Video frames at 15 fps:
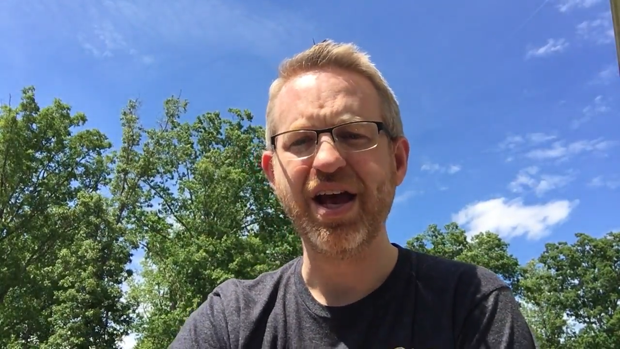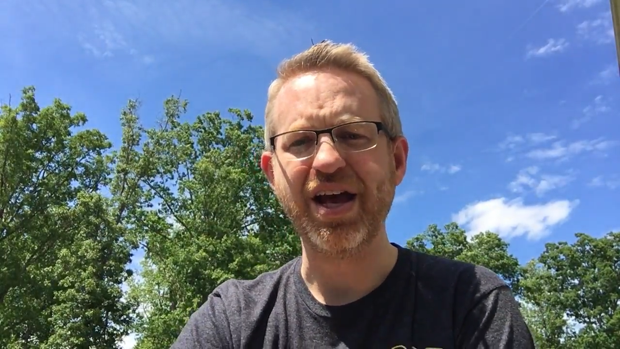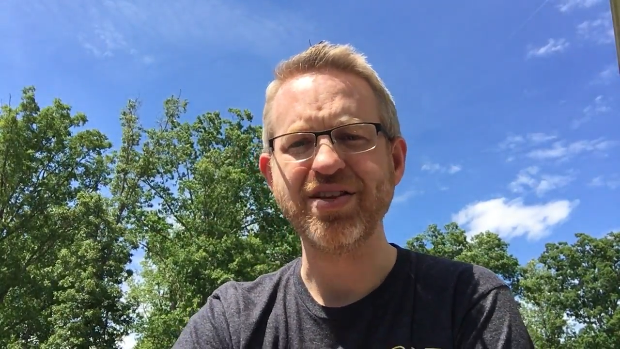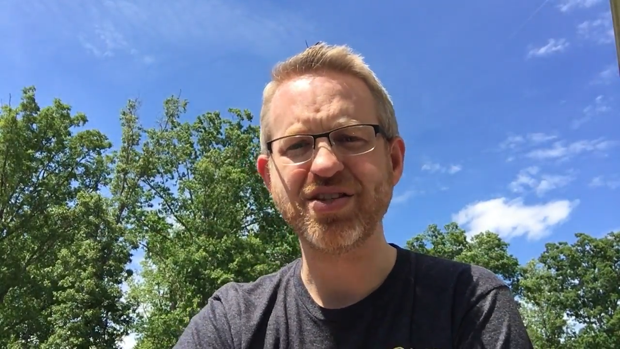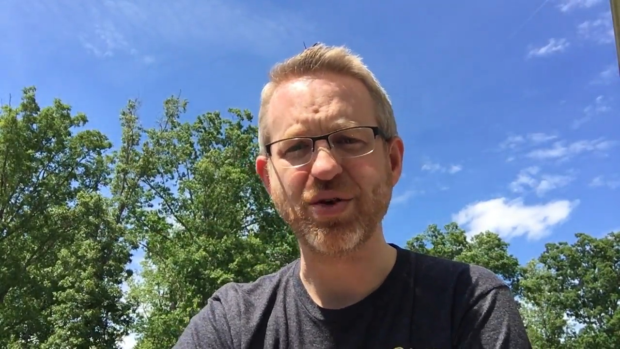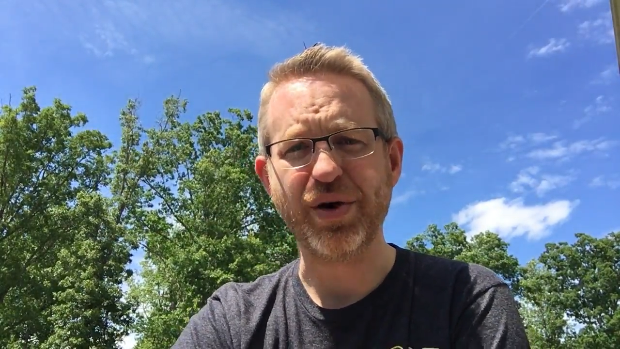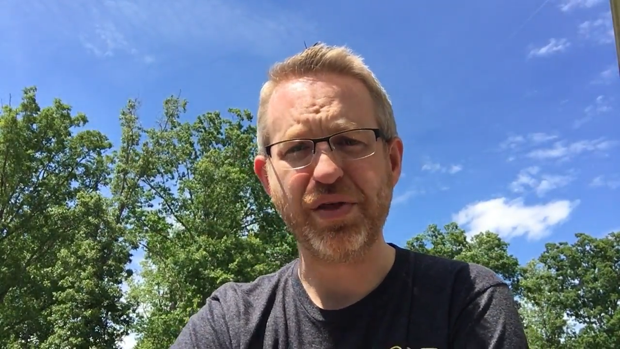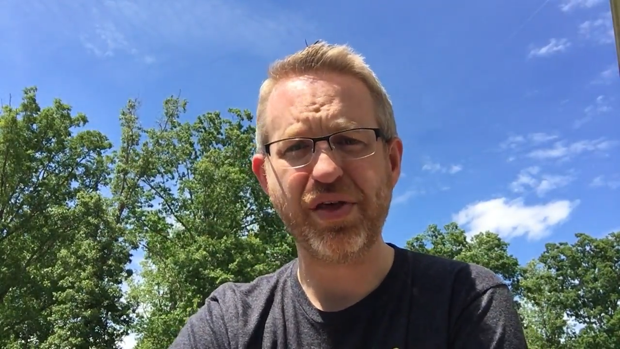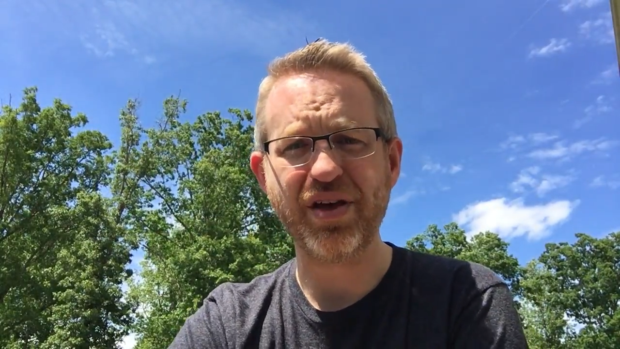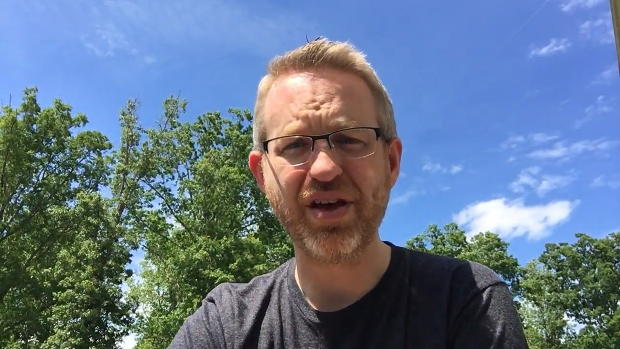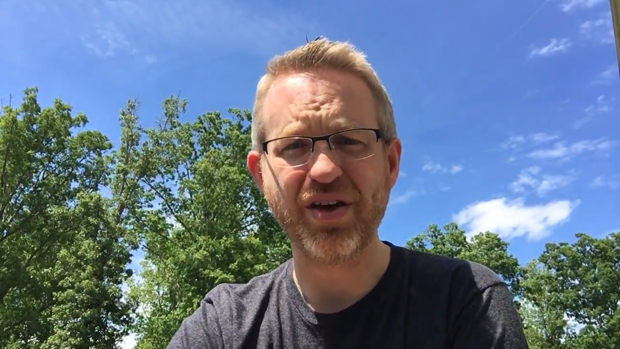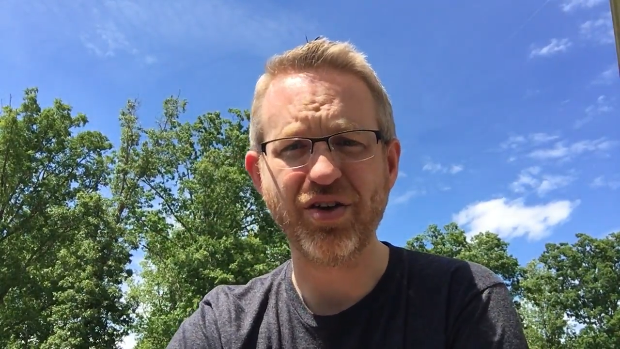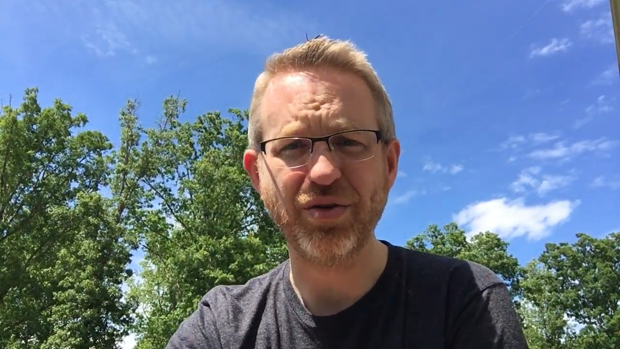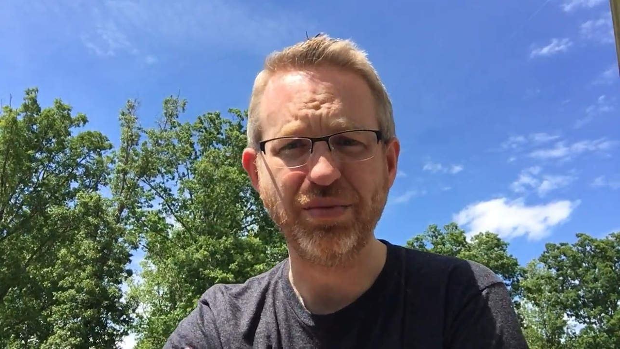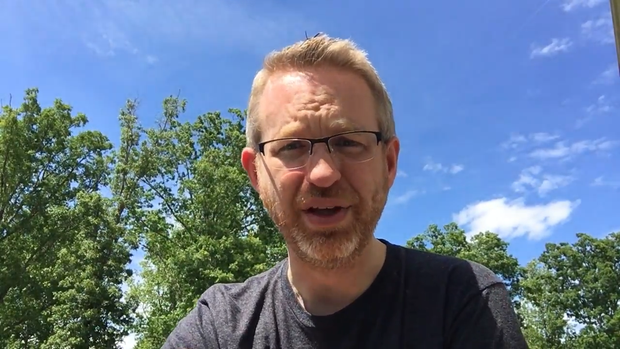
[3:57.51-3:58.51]
And so I think
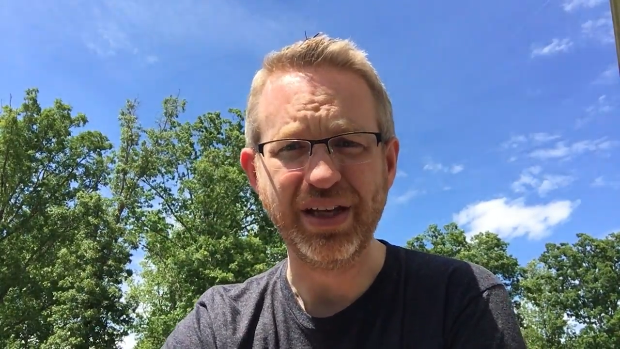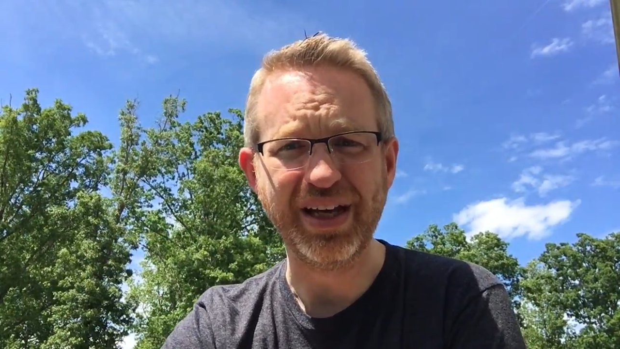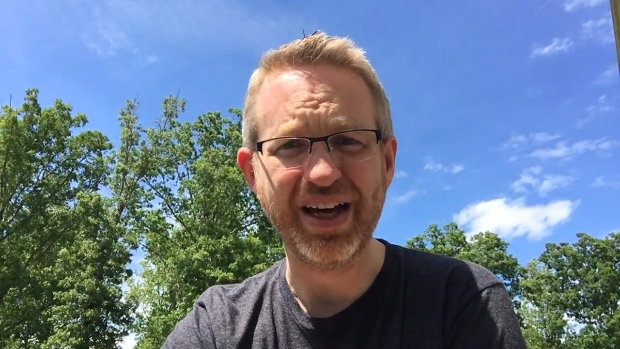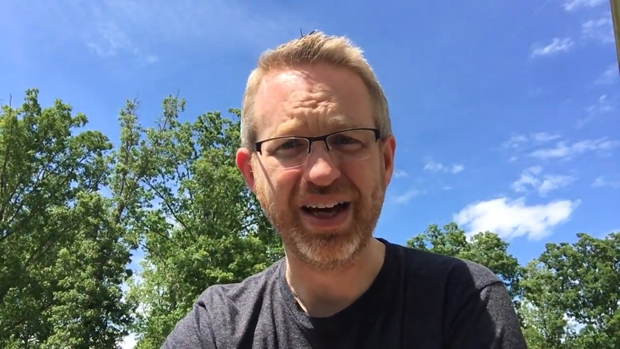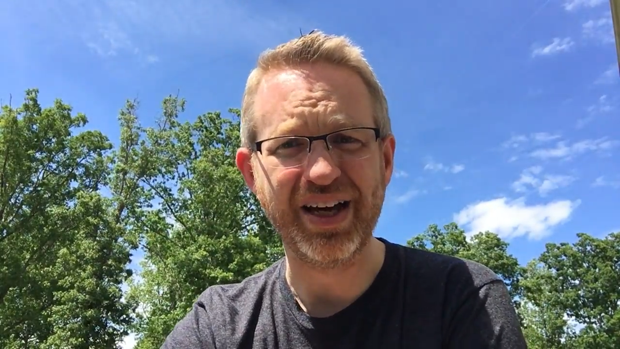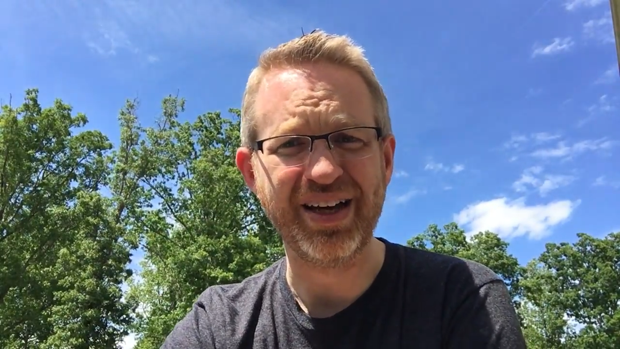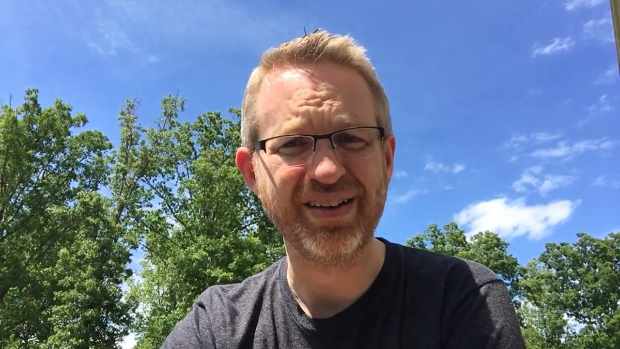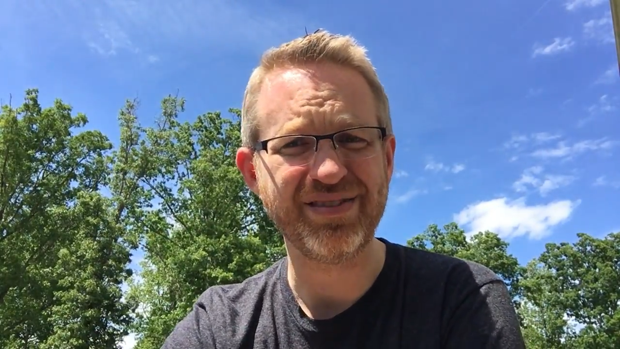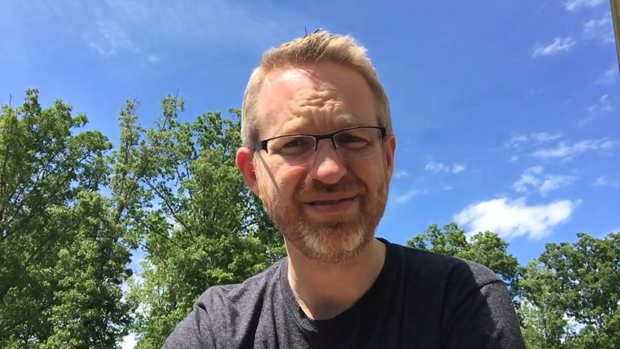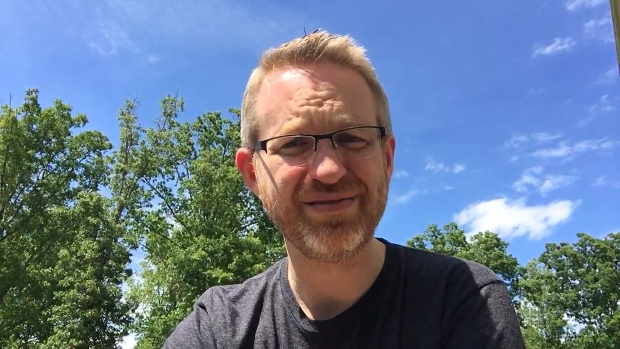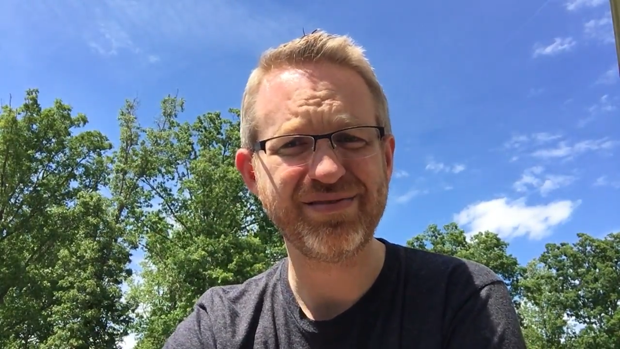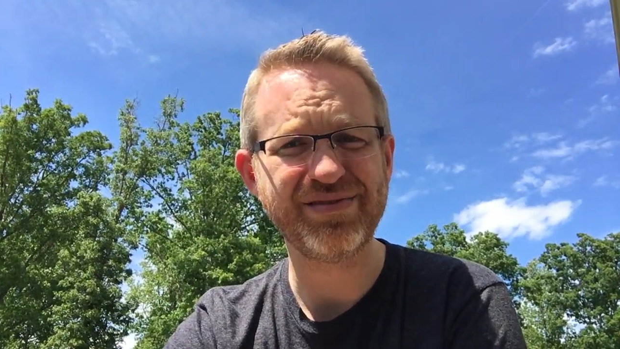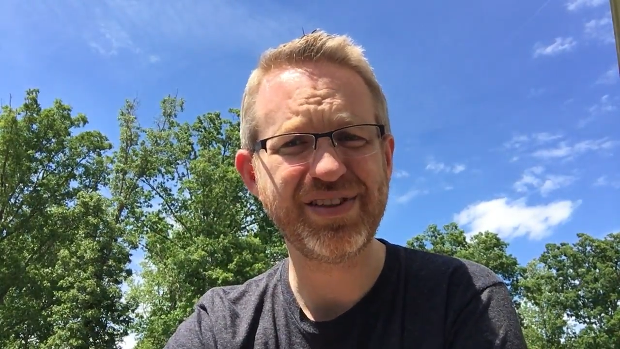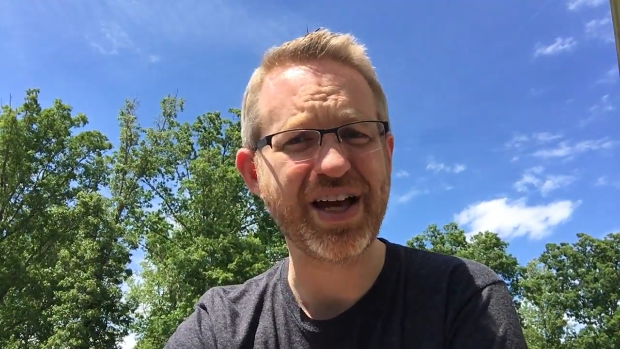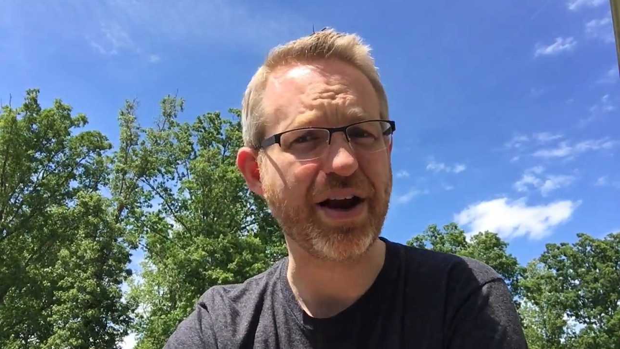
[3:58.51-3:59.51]
it could be
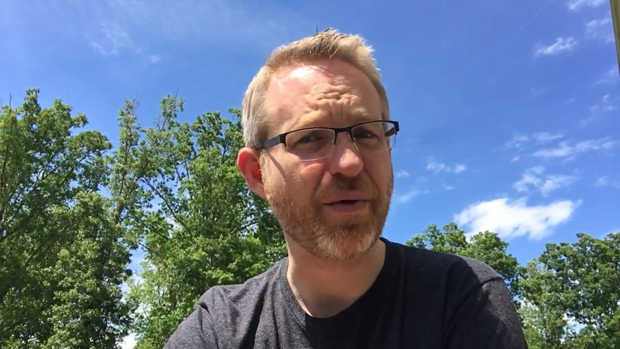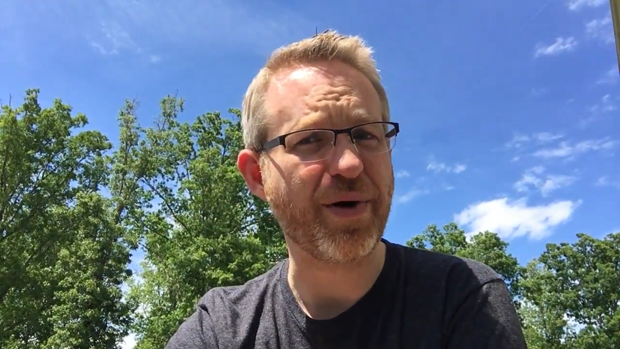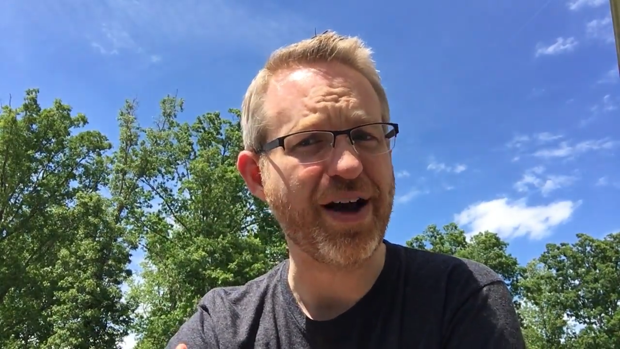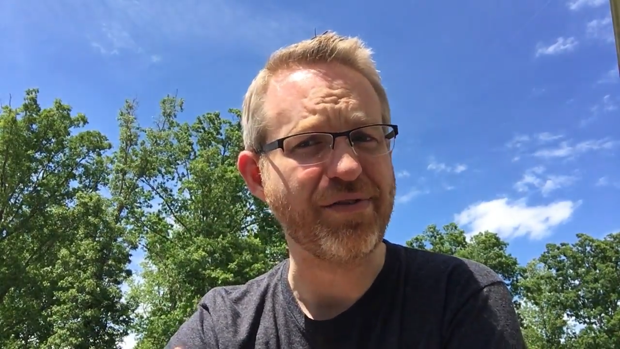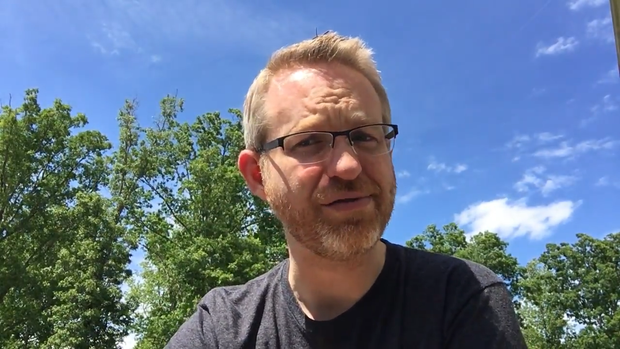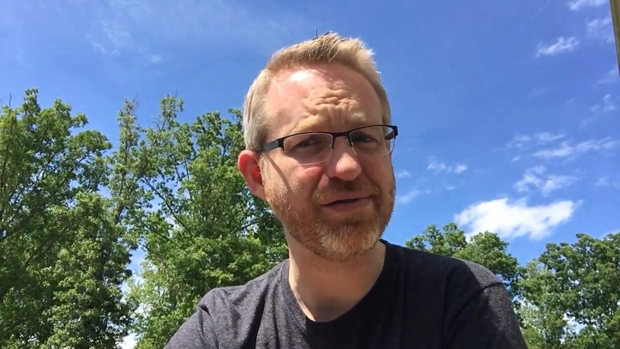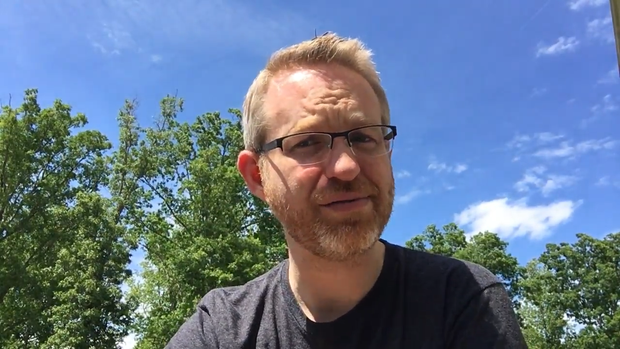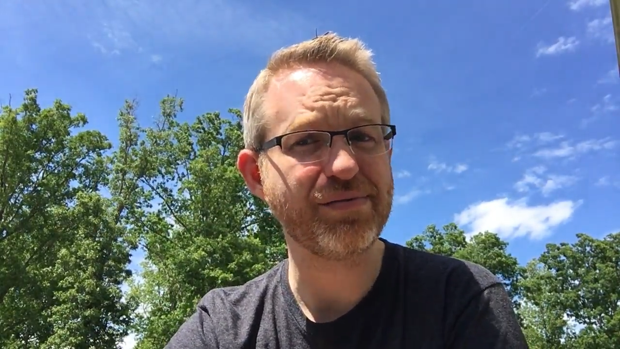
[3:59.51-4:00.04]
kind of rough.